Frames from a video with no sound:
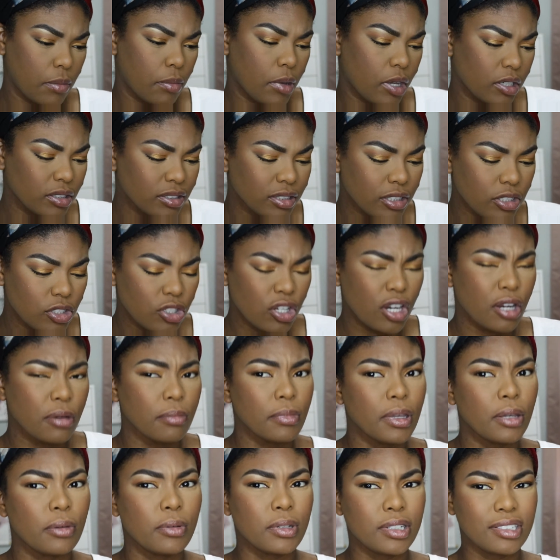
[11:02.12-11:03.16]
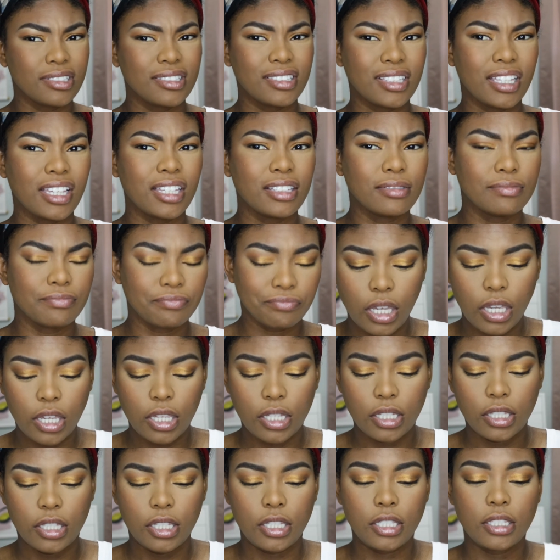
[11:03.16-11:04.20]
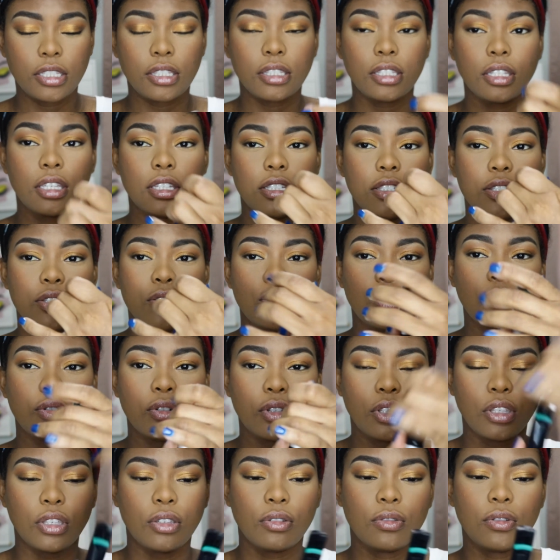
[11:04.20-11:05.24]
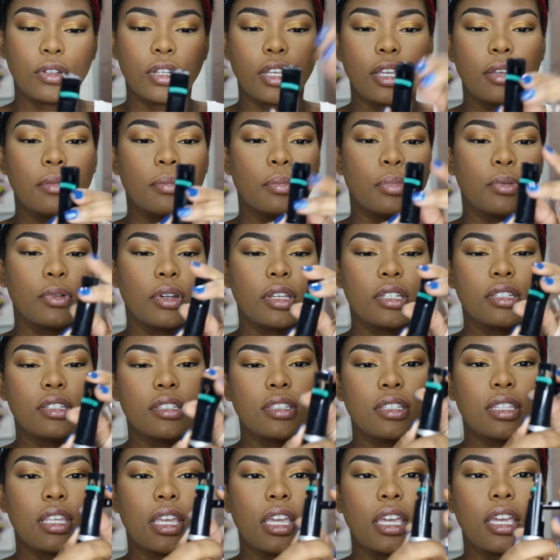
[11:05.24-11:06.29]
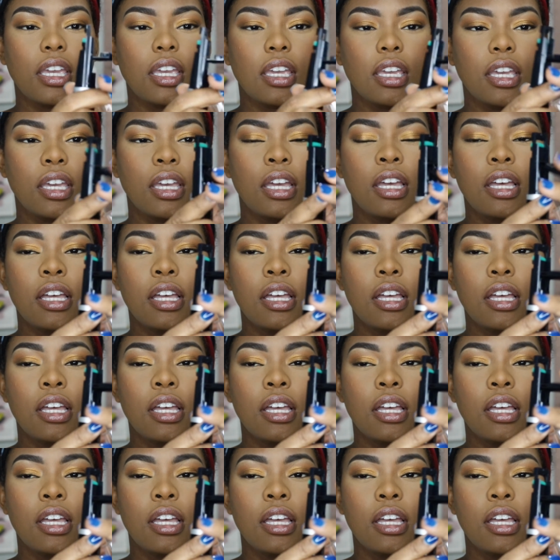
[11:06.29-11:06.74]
BoxyCharm, I want to say. And this is so cute. It brings a